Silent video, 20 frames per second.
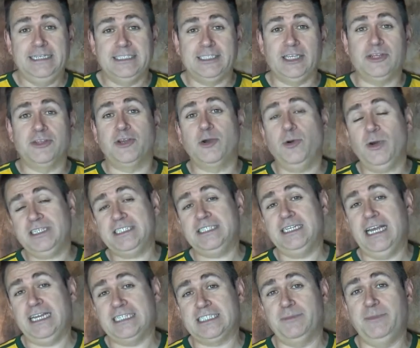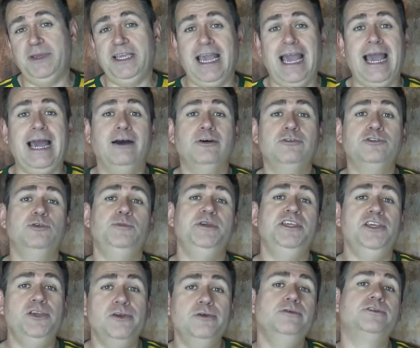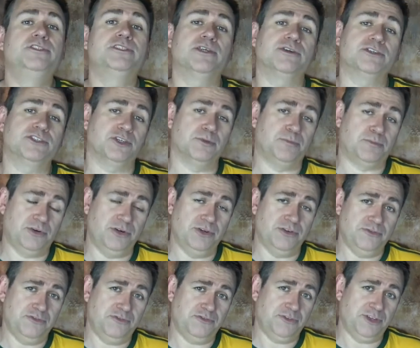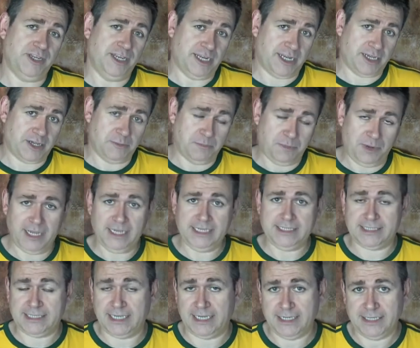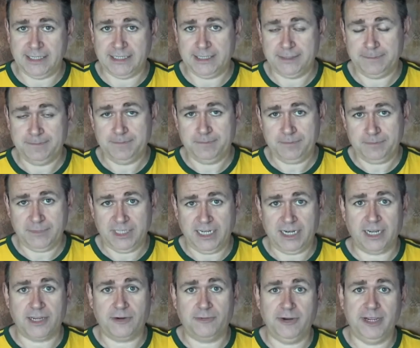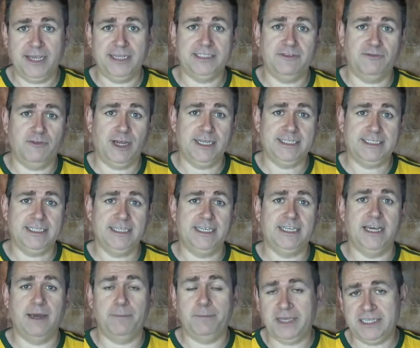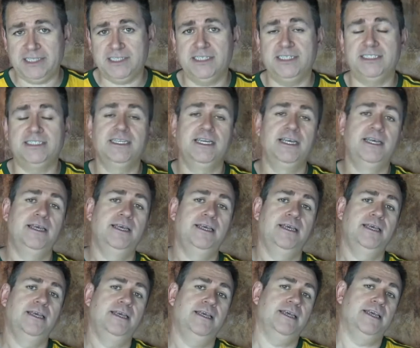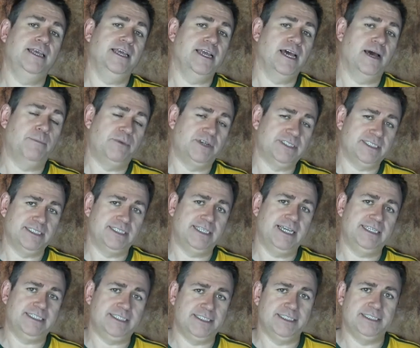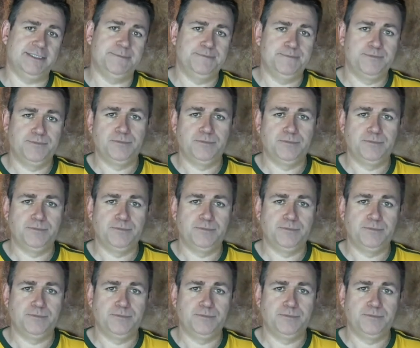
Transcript: So the question has to be how do we use social proof in our compliance techniques, in our creative writing, in our pitches, in our presentations?